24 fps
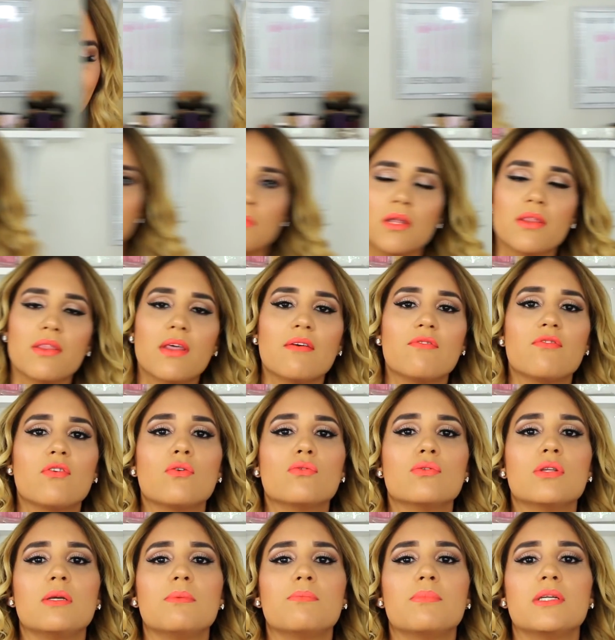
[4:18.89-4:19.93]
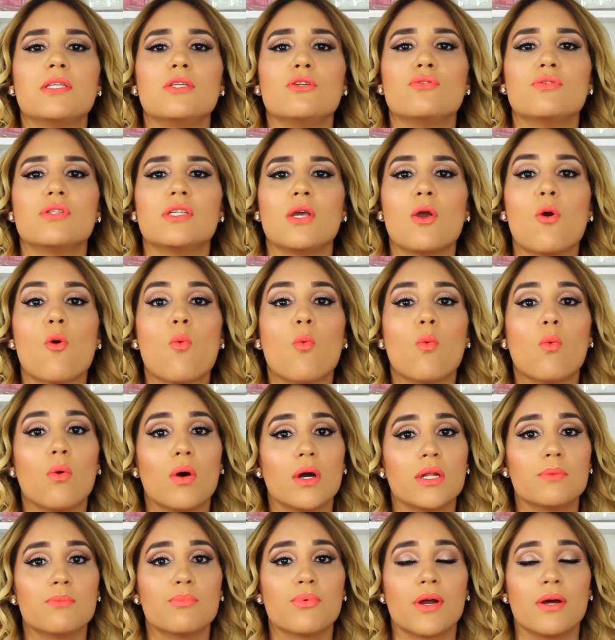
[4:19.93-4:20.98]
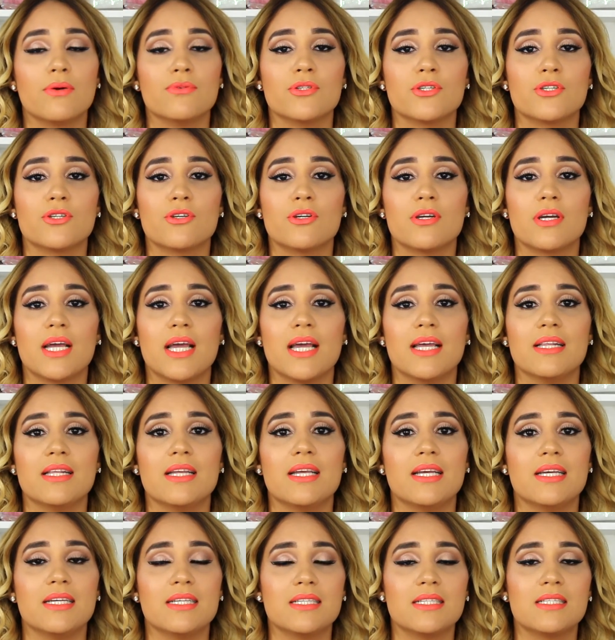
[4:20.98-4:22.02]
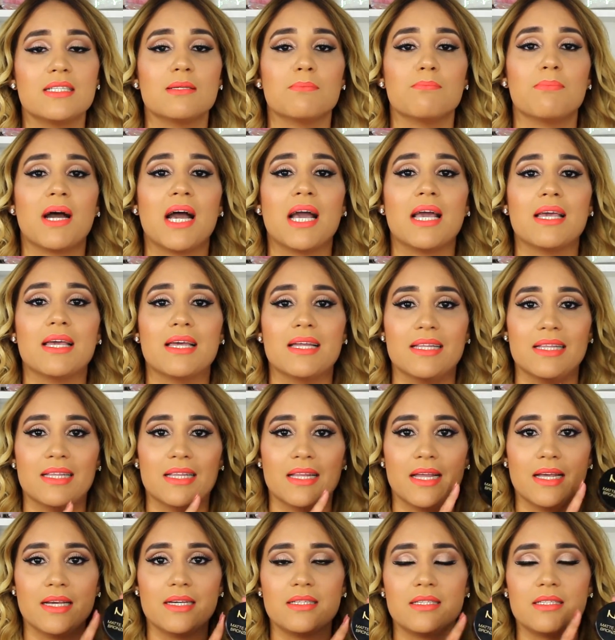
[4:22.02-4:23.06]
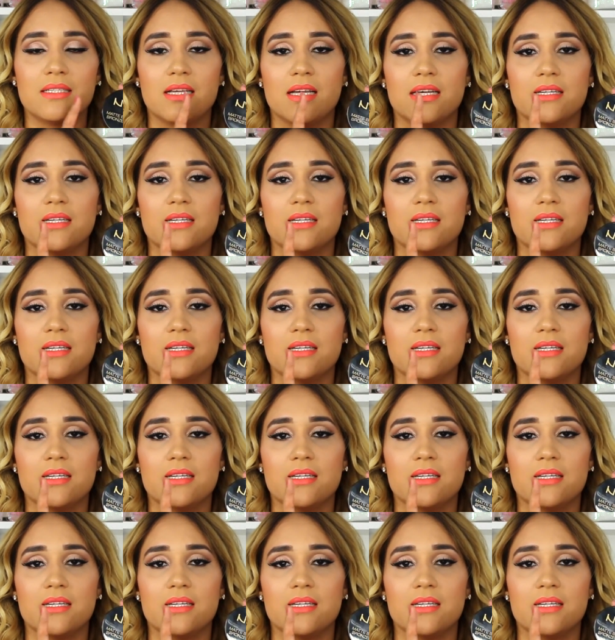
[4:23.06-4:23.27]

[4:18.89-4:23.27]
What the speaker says: This month I've only been using one bronzer, and it's by NYX.